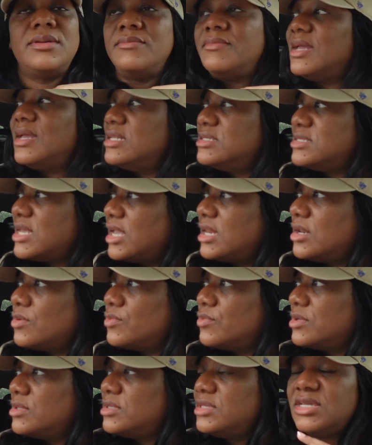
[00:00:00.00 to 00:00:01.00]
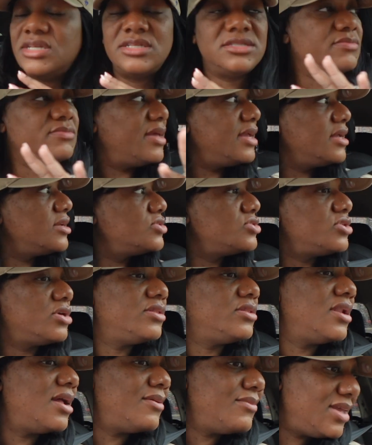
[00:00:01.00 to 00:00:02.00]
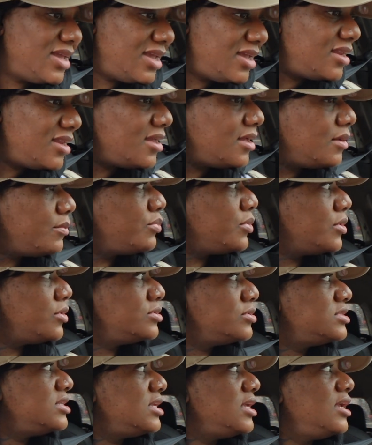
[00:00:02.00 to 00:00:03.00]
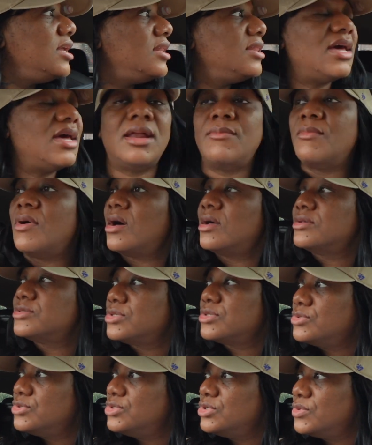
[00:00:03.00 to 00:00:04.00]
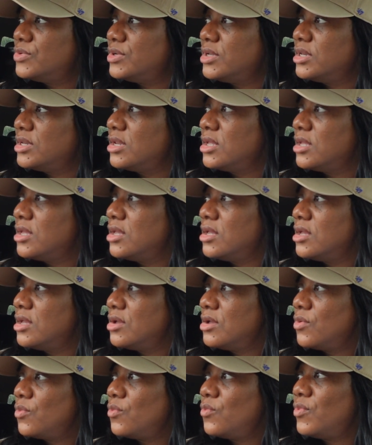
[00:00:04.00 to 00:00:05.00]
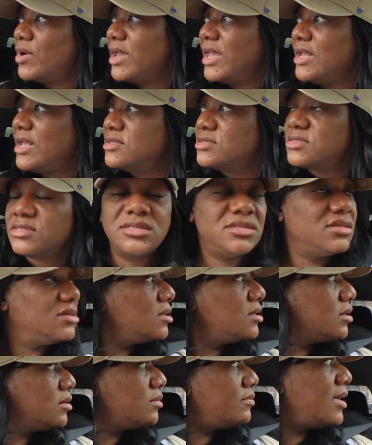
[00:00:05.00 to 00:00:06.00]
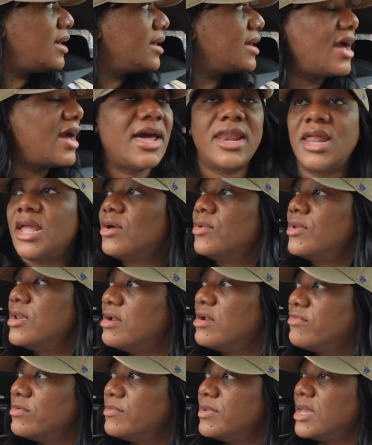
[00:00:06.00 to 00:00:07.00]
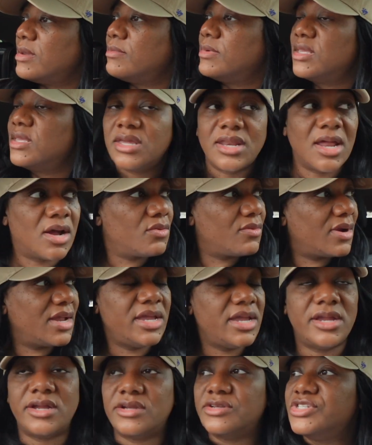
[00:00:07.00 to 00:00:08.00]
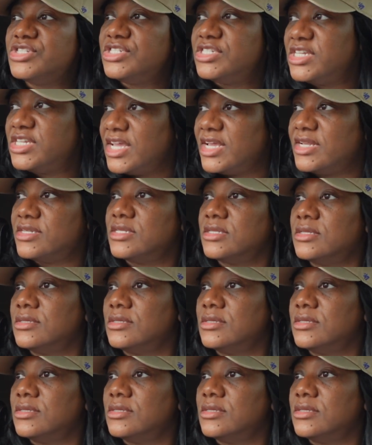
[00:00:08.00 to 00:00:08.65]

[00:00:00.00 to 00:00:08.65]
to maintain it really is making sure that I'm eating protein, that I'm also doing weights. Oh my God, I ain't gonna never be able to get out right here. Shit.